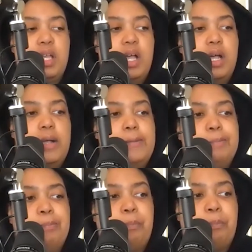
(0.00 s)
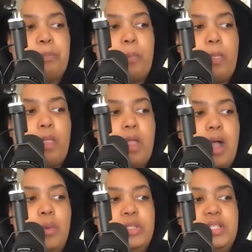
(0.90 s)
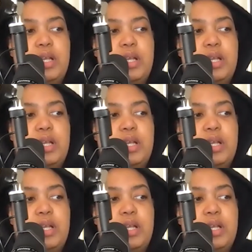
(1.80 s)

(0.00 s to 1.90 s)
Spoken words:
I would